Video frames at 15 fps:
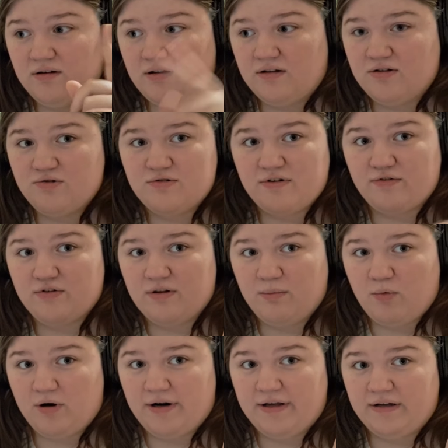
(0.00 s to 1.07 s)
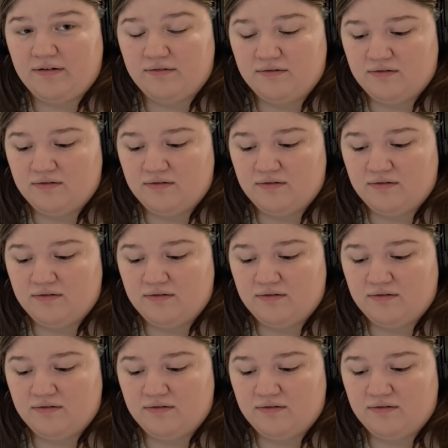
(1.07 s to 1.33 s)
and do stuff in the morning.